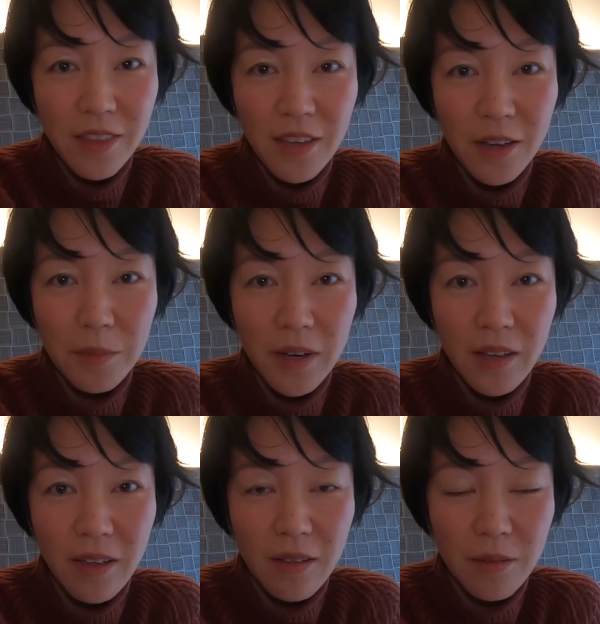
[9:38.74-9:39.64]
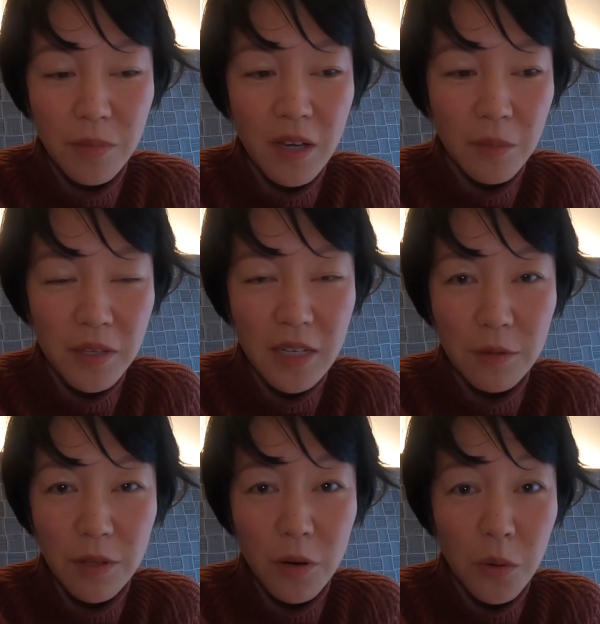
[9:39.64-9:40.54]
think I might be coming down
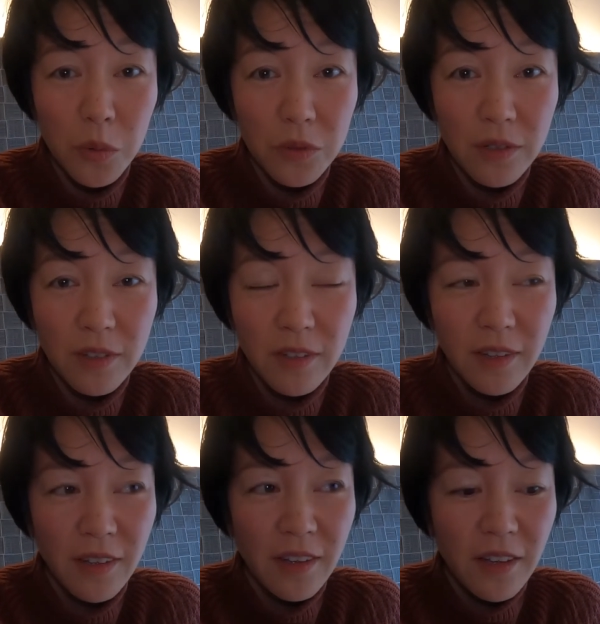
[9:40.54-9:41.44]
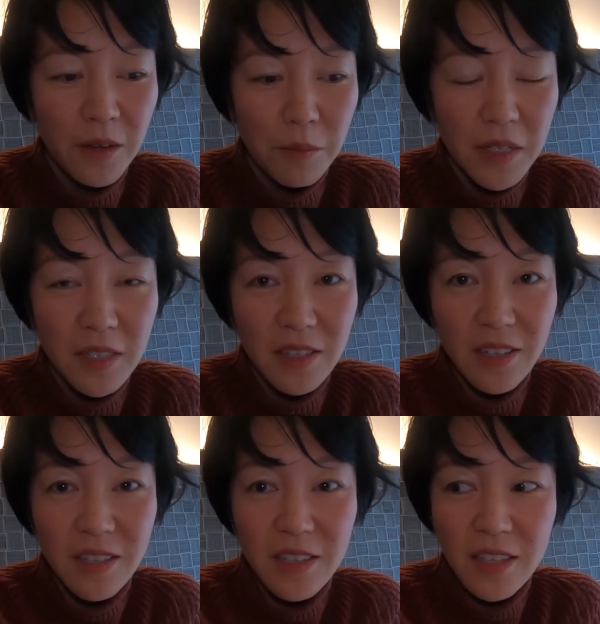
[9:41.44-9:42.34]
with a cold. My
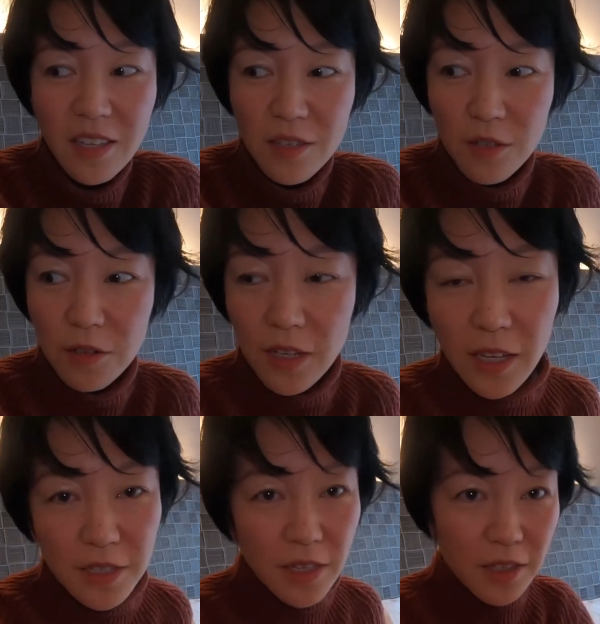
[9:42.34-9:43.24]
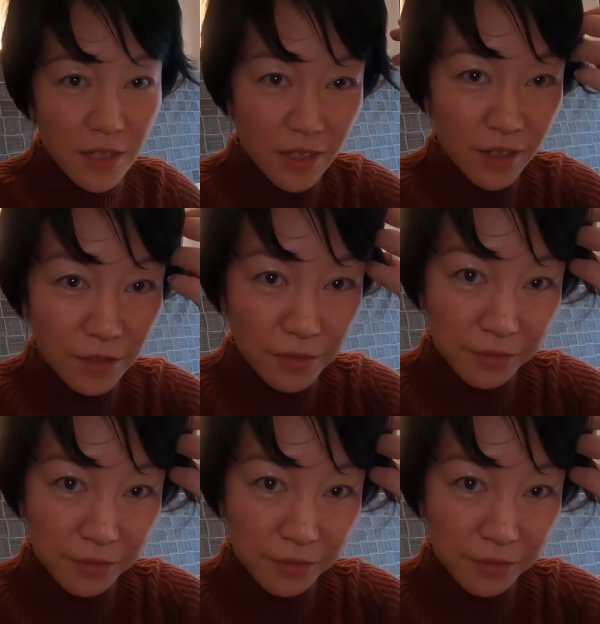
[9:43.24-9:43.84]
skin's starting to get sensitive.